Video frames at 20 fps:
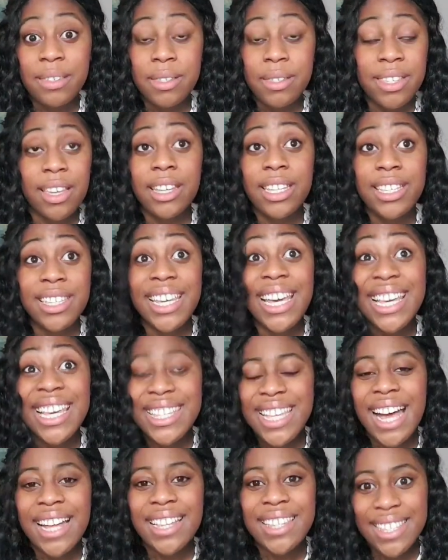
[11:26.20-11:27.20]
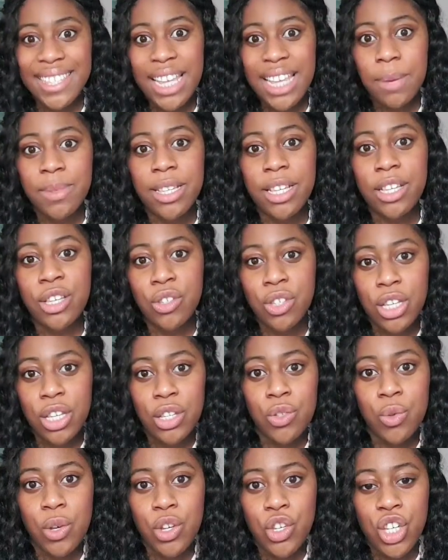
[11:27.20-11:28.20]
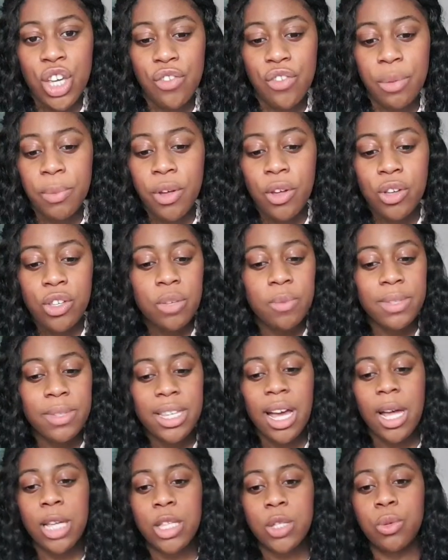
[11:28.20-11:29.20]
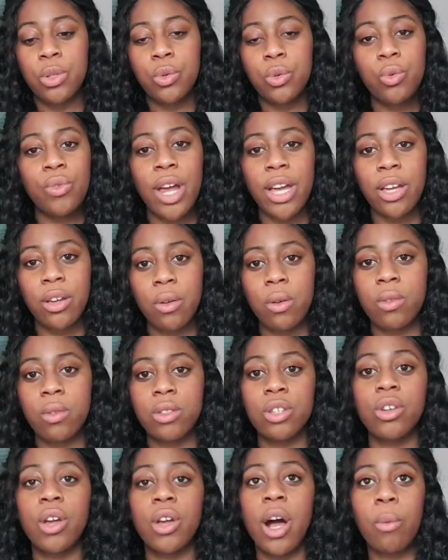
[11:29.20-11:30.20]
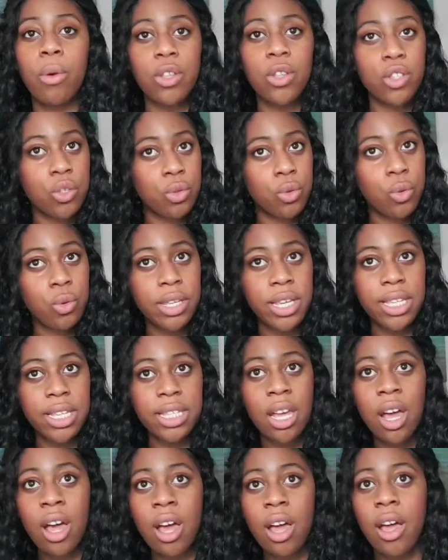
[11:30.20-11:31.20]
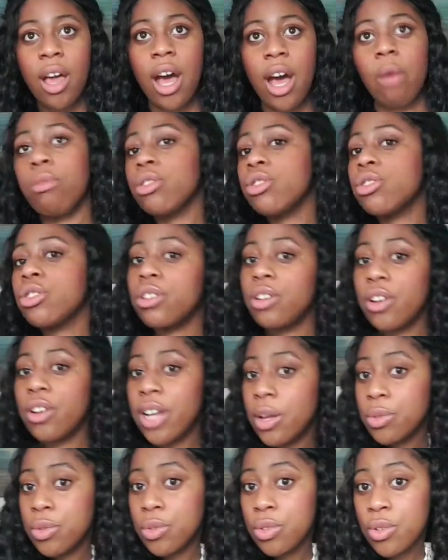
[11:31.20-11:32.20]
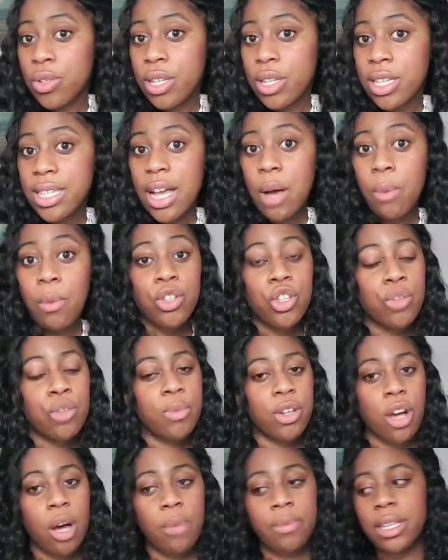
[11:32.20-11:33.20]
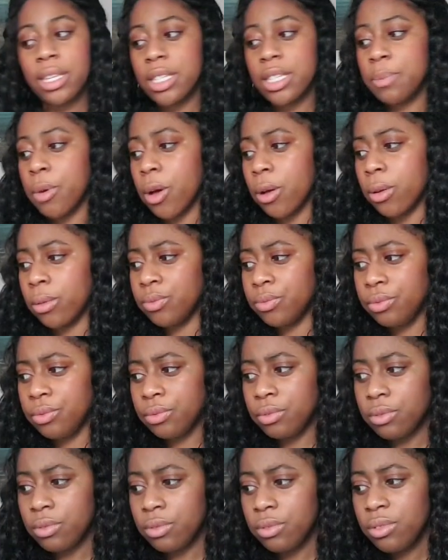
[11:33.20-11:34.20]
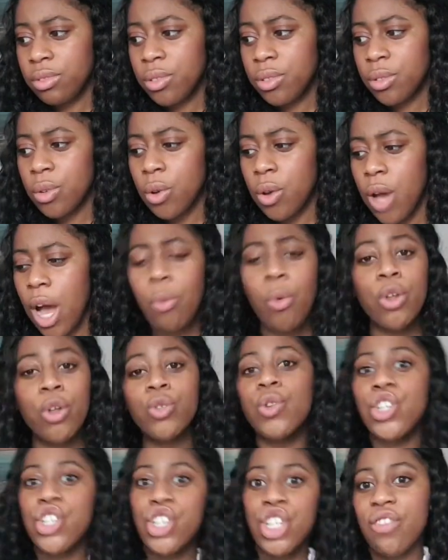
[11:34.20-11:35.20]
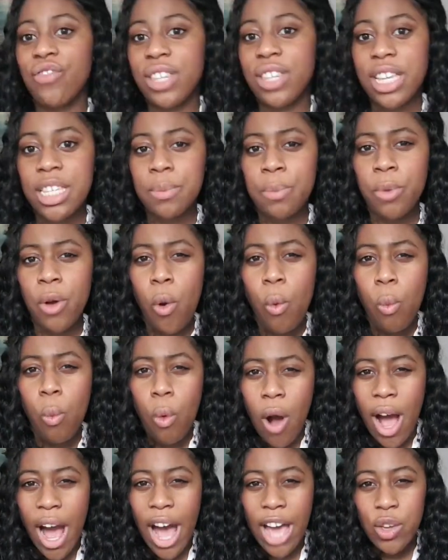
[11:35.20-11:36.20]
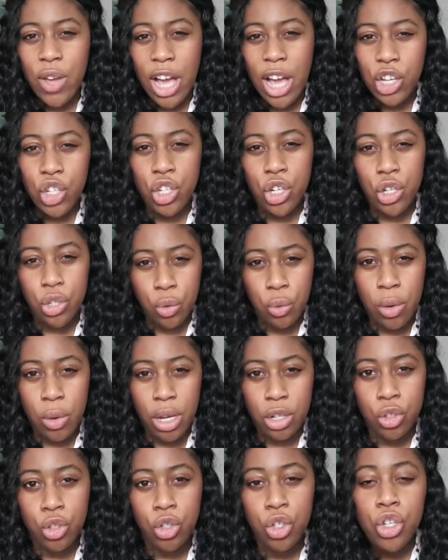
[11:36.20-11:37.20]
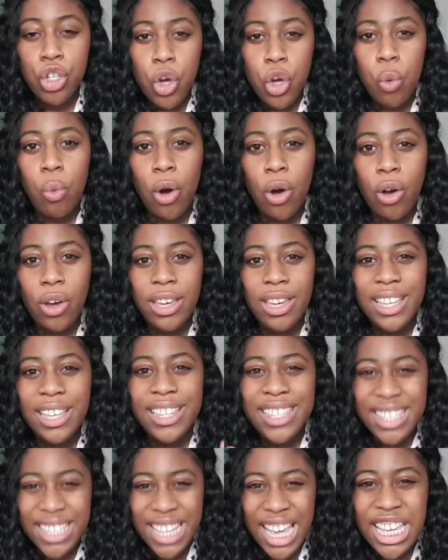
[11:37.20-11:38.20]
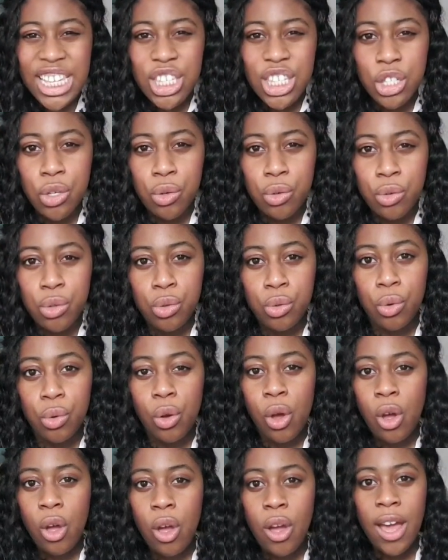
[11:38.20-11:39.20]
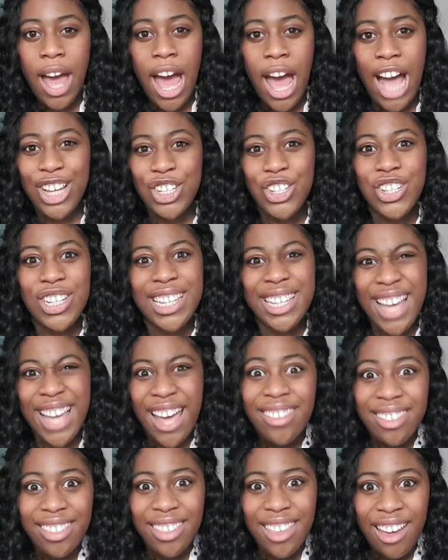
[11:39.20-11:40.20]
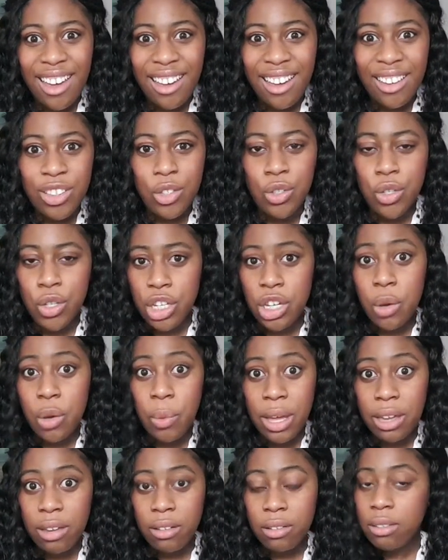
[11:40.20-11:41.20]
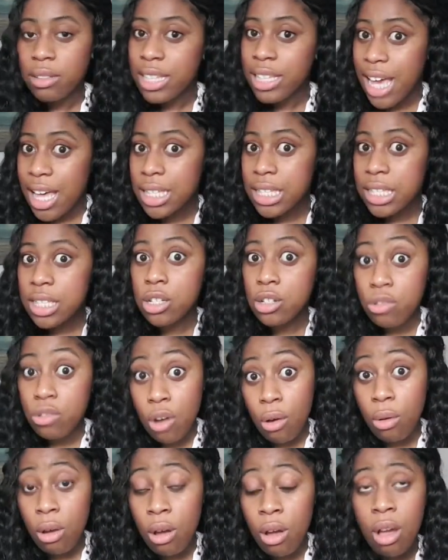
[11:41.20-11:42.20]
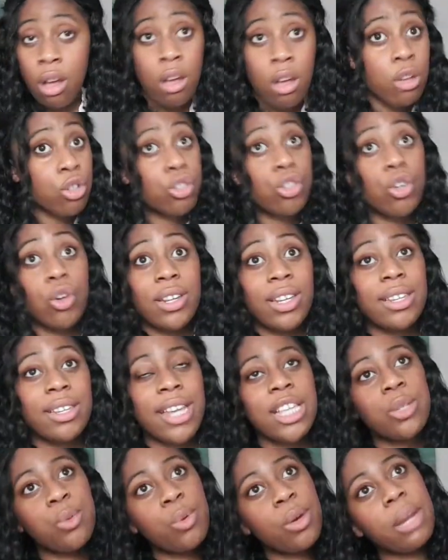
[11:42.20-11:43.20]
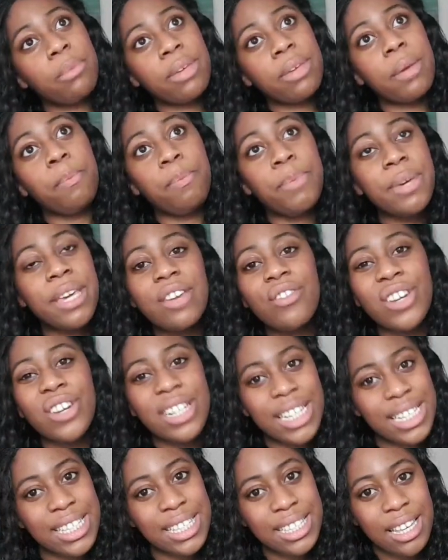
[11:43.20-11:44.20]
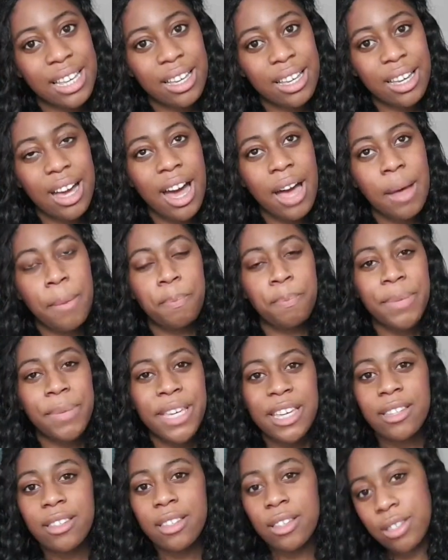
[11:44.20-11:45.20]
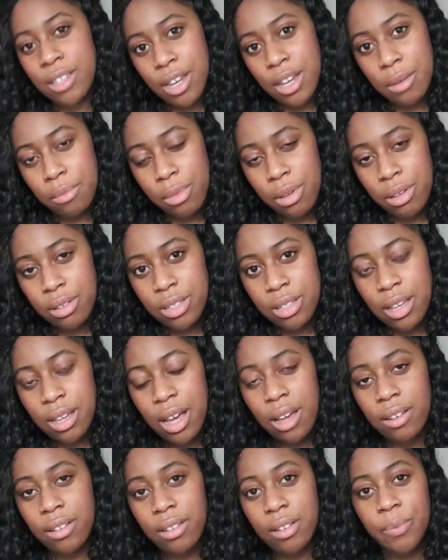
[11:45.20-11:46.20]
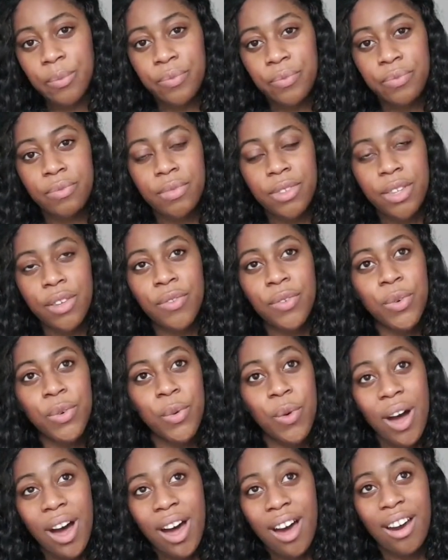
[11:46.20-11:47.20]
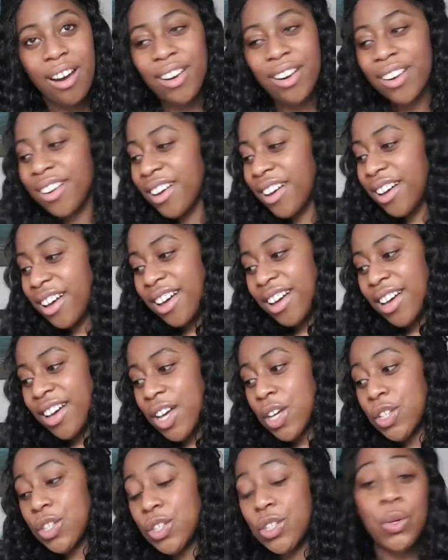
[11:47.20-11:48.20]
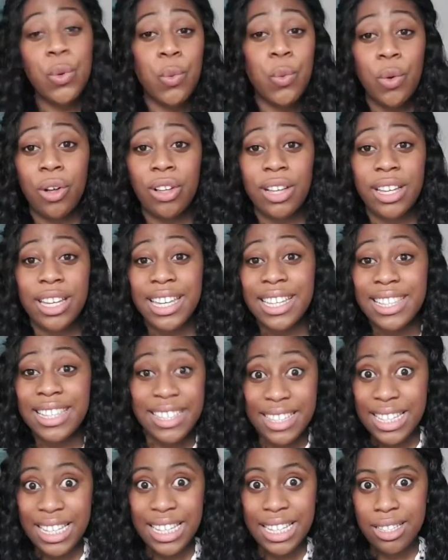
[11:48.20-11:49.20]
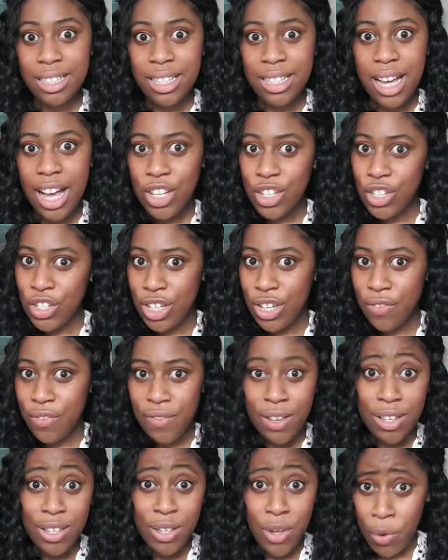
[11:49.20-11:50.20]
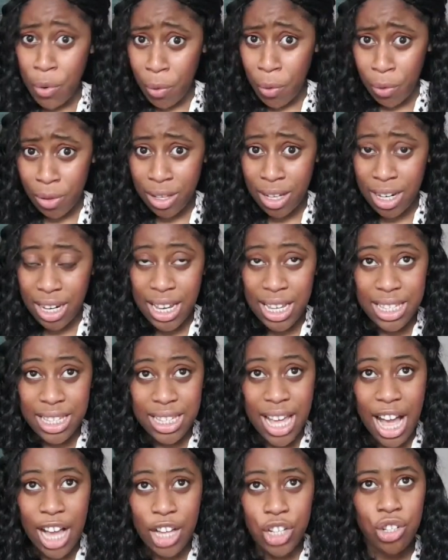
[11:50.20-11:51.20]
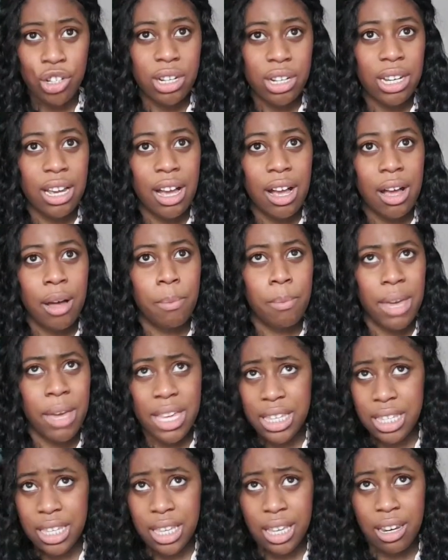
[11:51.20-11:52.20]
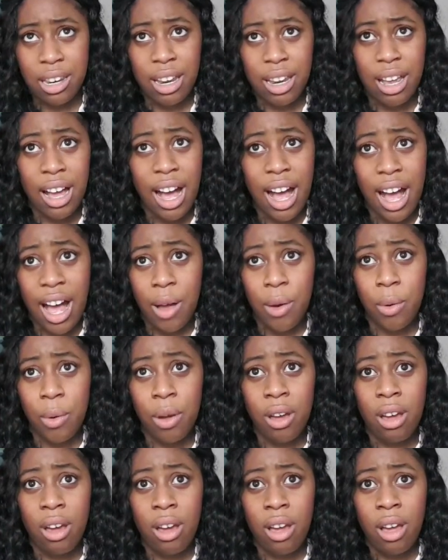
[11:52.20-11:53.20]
that you need to achieve it, because sometimes we do write goals, I want to do this, I want to learn how to do this, I want to become this, but want to achieve this, but what are you actually doing? Do you know what it takes you to actually get there? Do you know it? Yes, no. So that's what I mean. Be realistic and be determined, and if you are, you will indeed achieve your goal. It's actually amazing how